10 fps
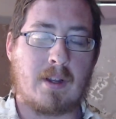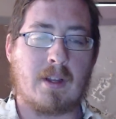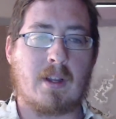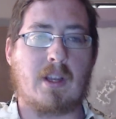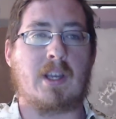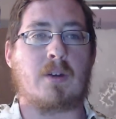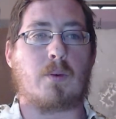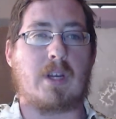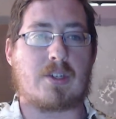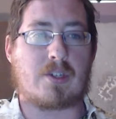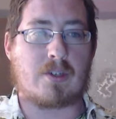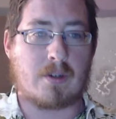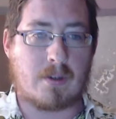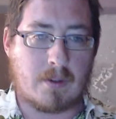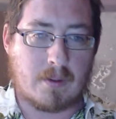in which
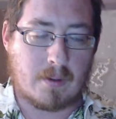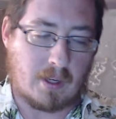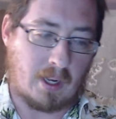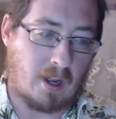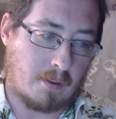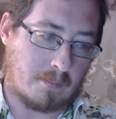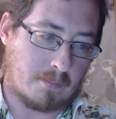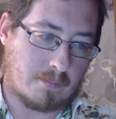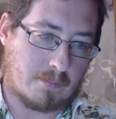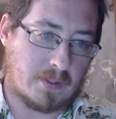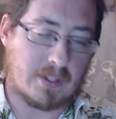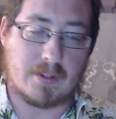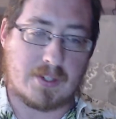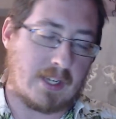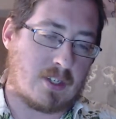the
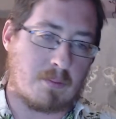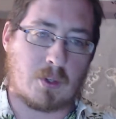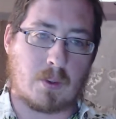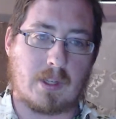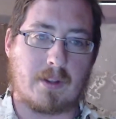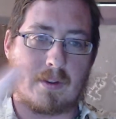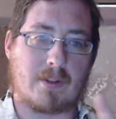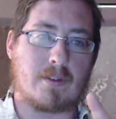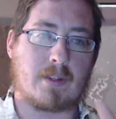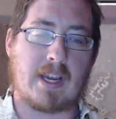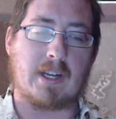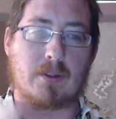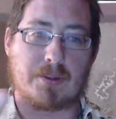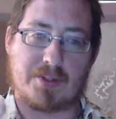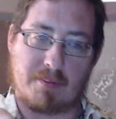distinction between, it kind of
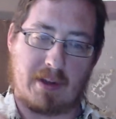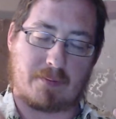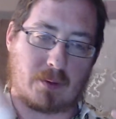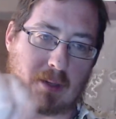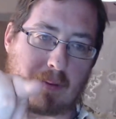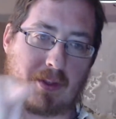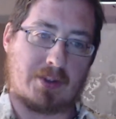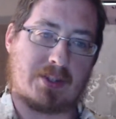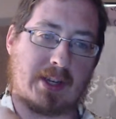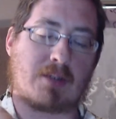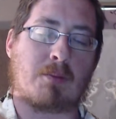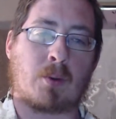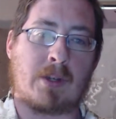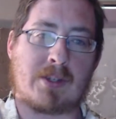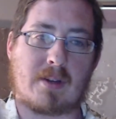loses the metaphor here, but the distinction
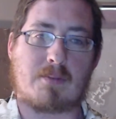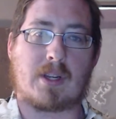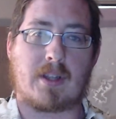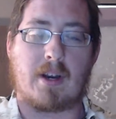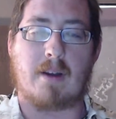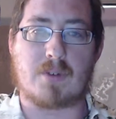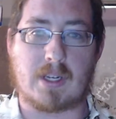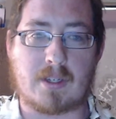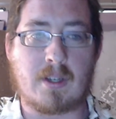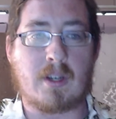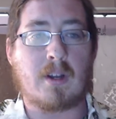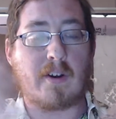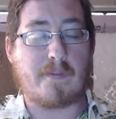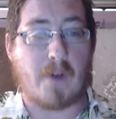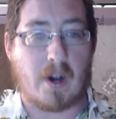between subject and object
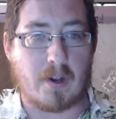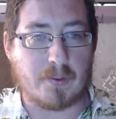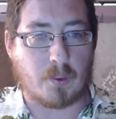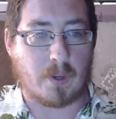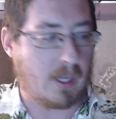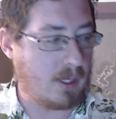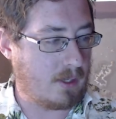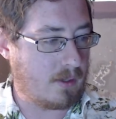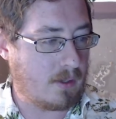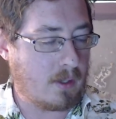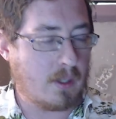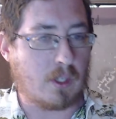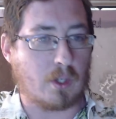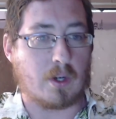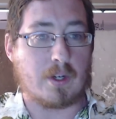falls away.
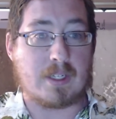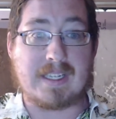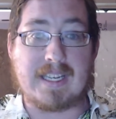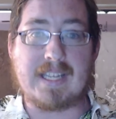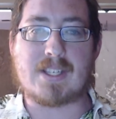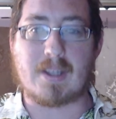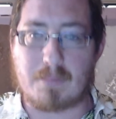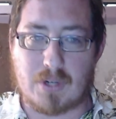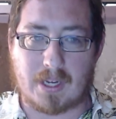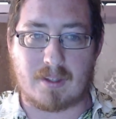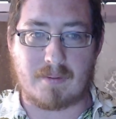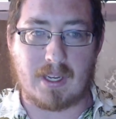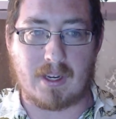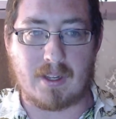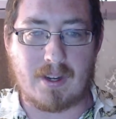You're
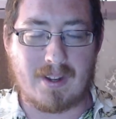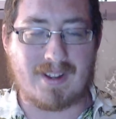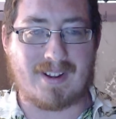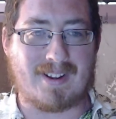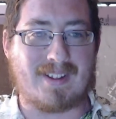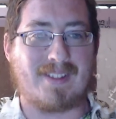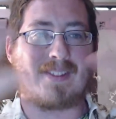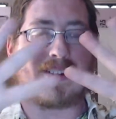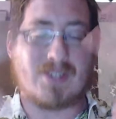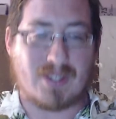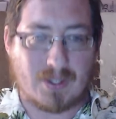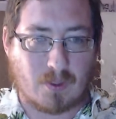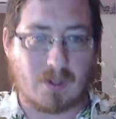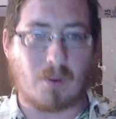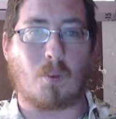desubjectivated. There's this
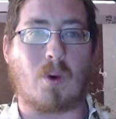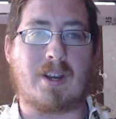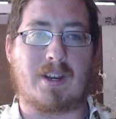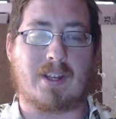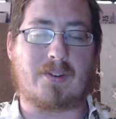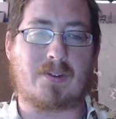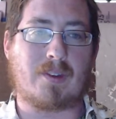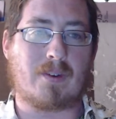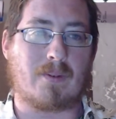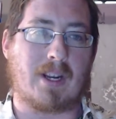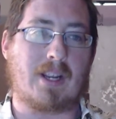oneness, right?